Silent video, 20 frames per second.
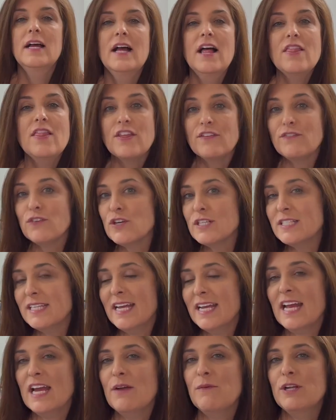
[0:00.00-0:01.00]
The first
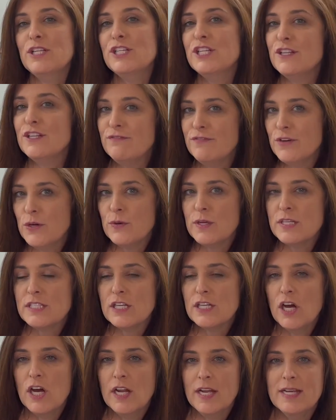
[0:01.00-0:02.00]
thing I want you to focus
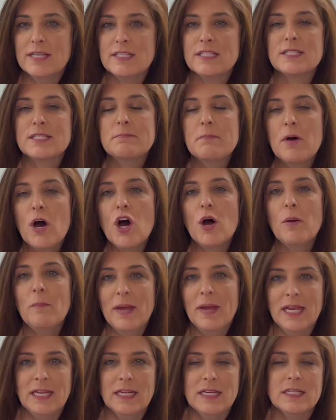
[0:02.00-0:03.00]
on is small
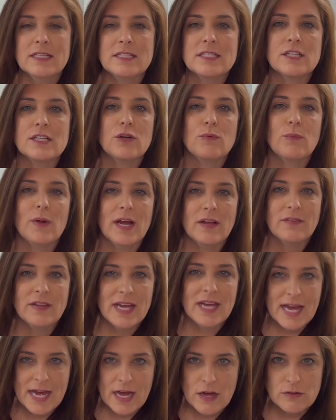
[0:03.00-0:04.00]
maintenance around the
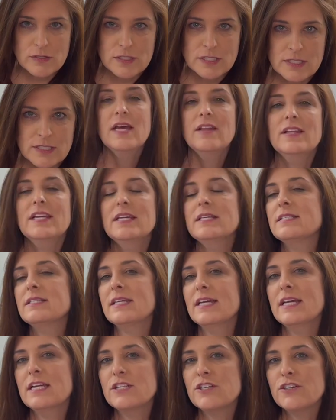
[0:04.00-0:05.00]
house. These
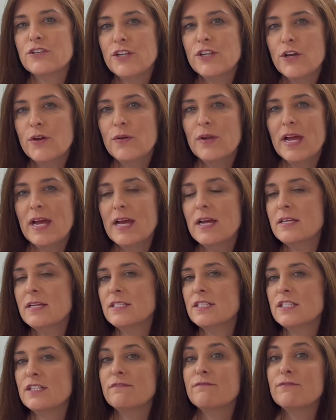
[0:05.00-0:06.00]
things are known as
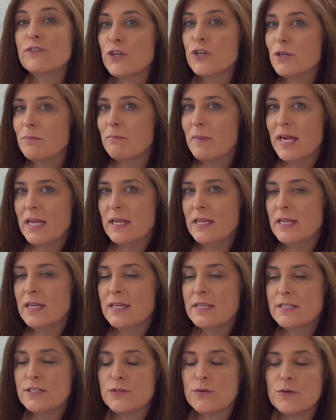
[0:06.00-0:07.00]
deferred
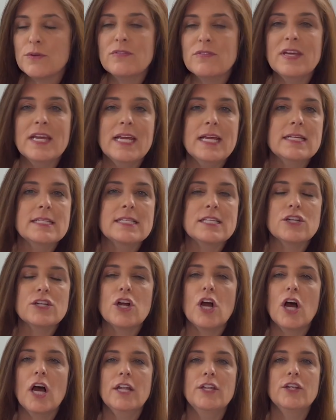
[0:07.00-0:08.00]
maintenance, or things that are
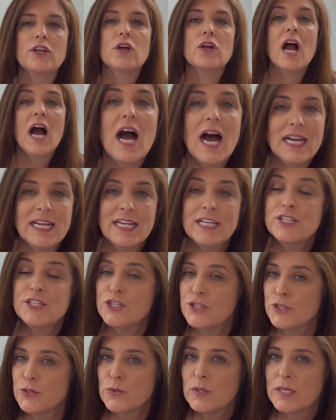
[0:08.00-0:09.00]
on your honey
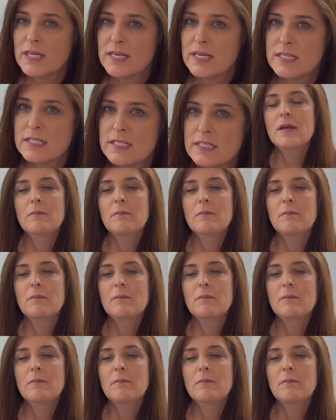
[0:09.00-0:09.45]
to-do list.